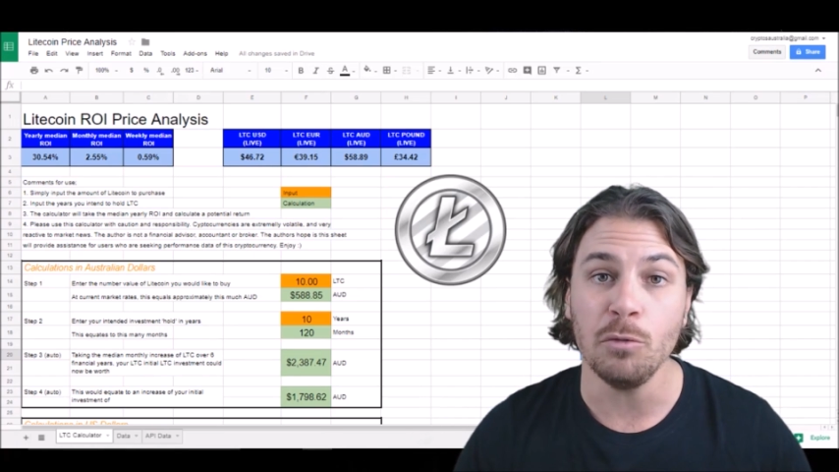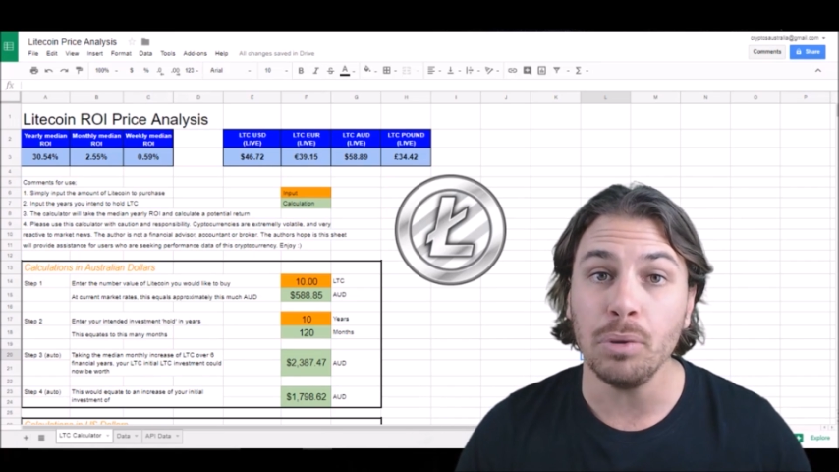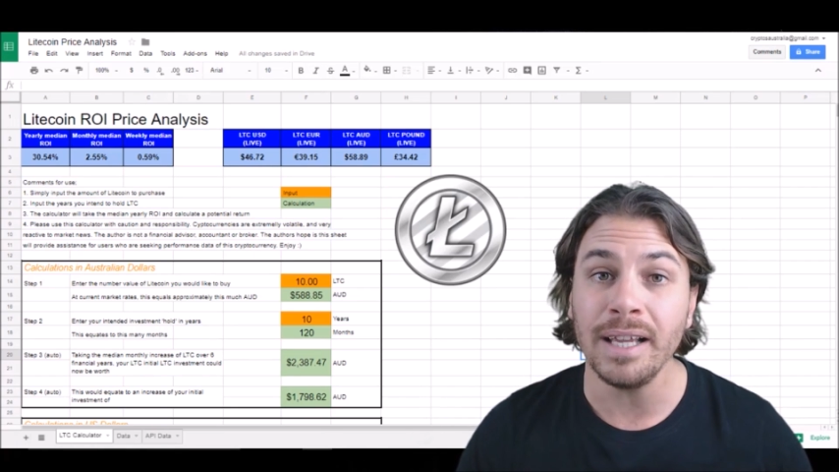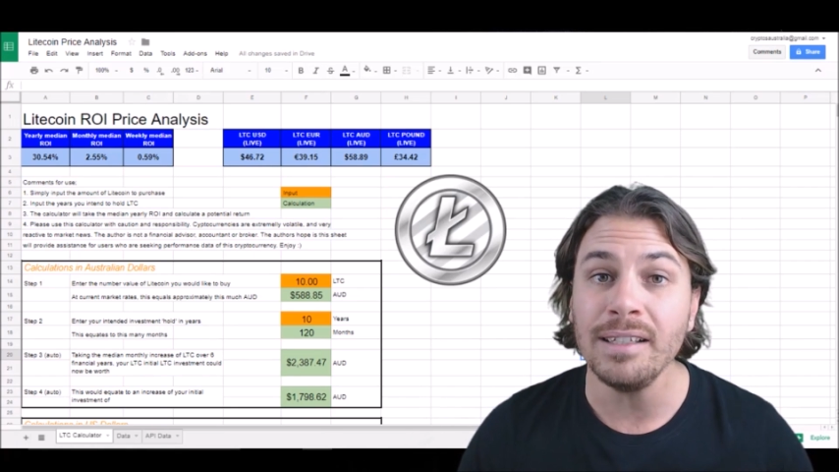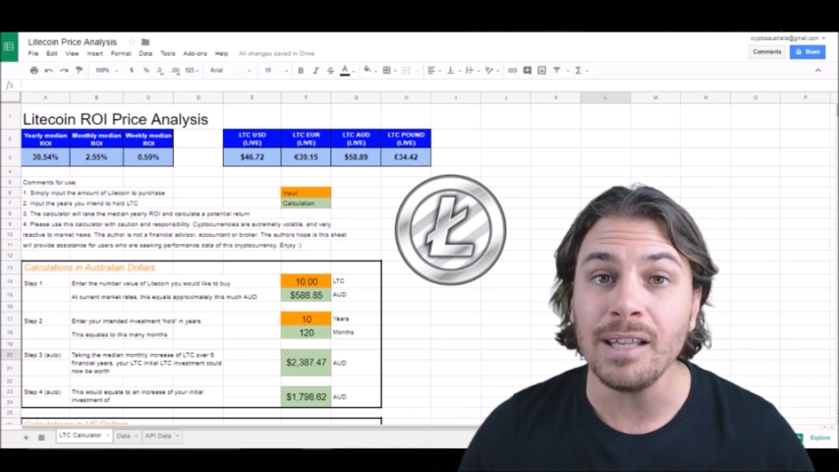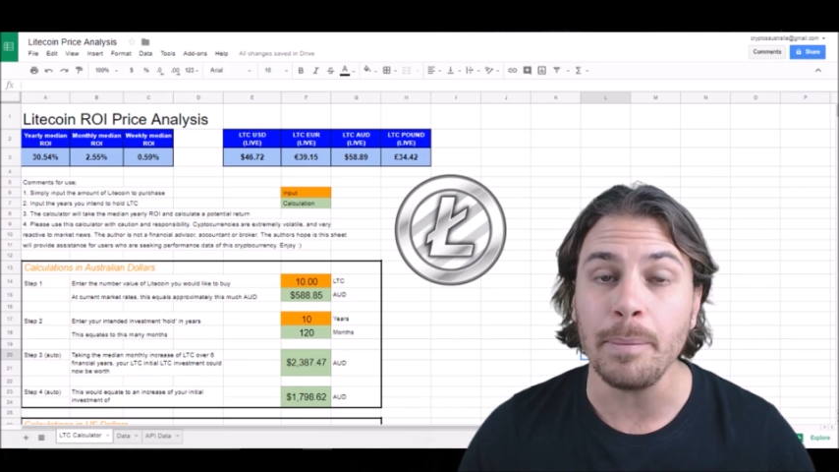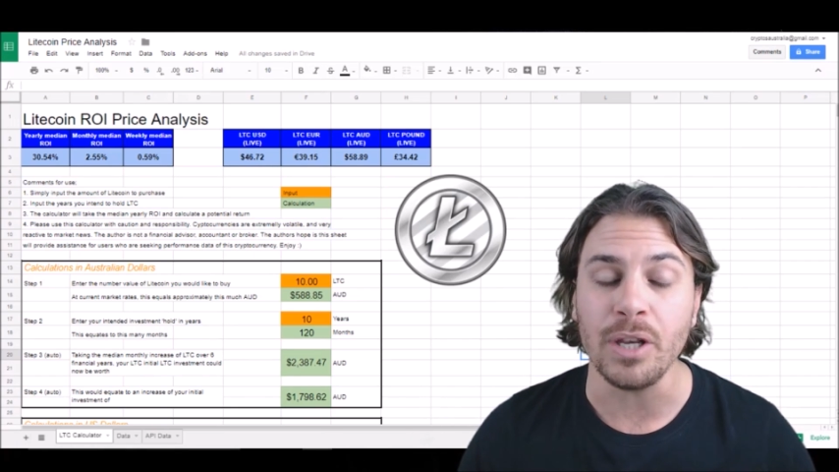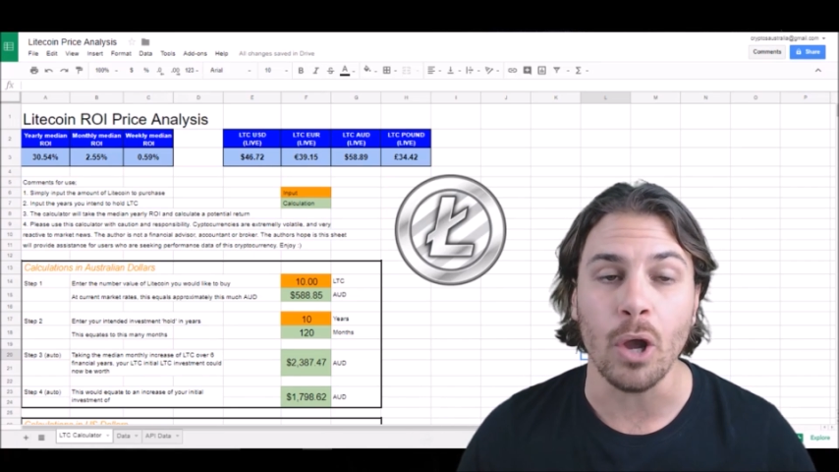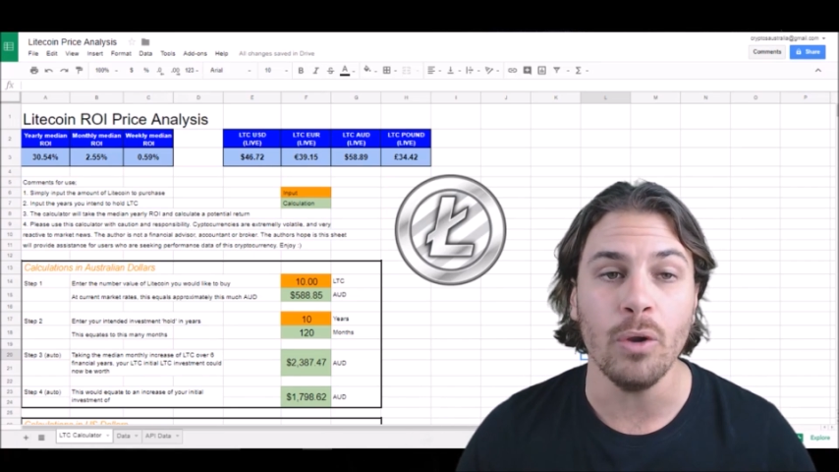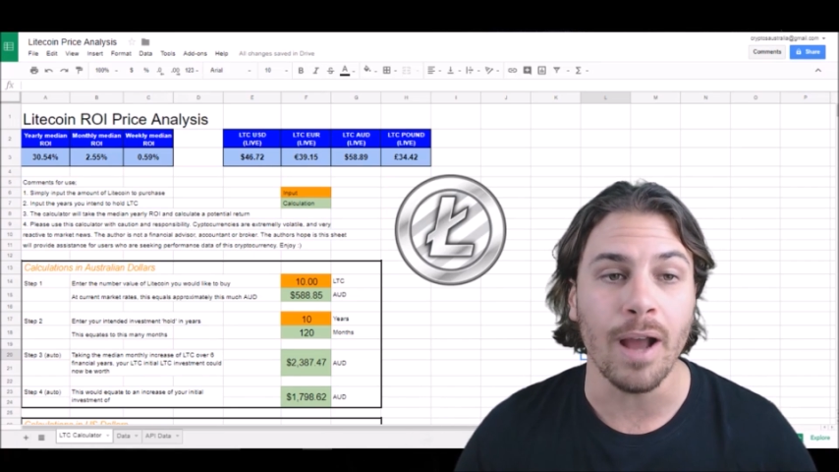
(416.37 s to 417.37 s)
please let me
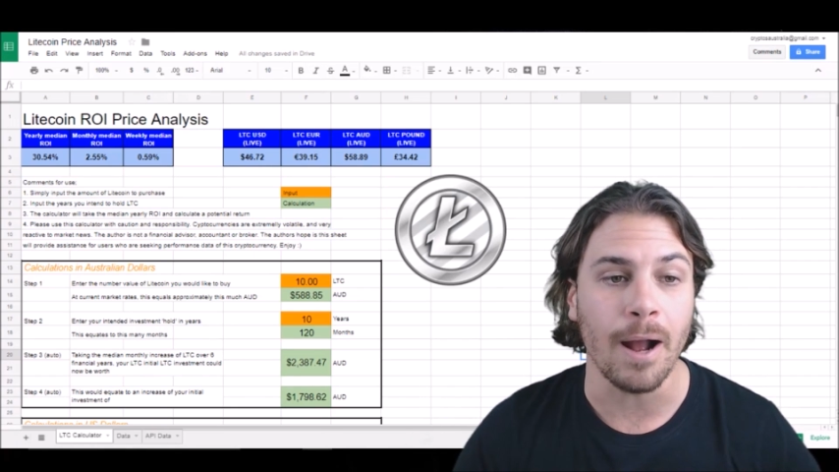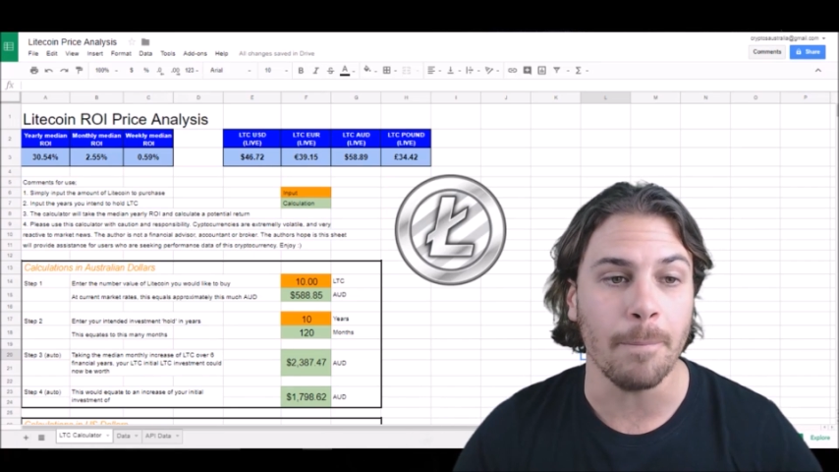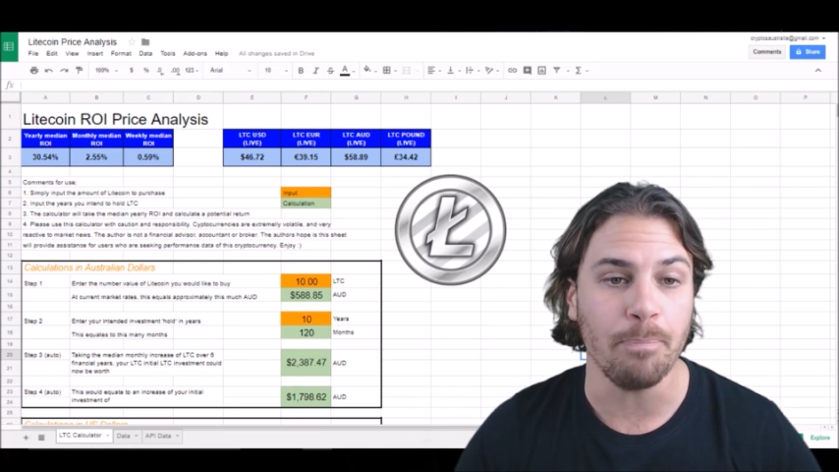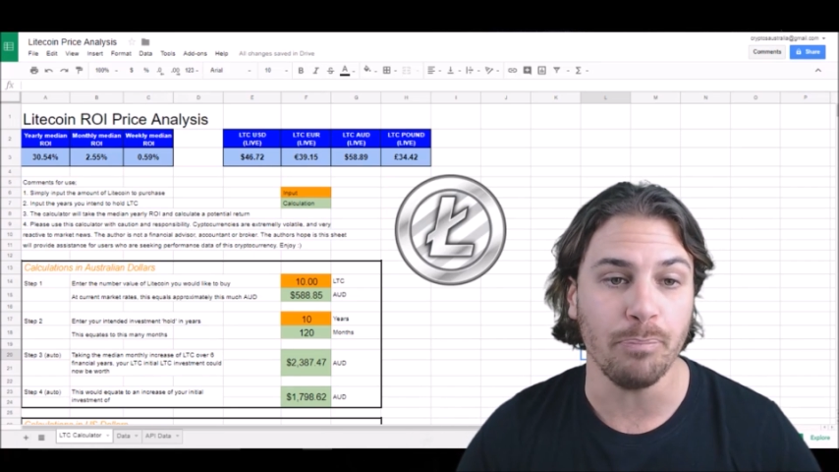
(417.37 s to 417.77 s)
know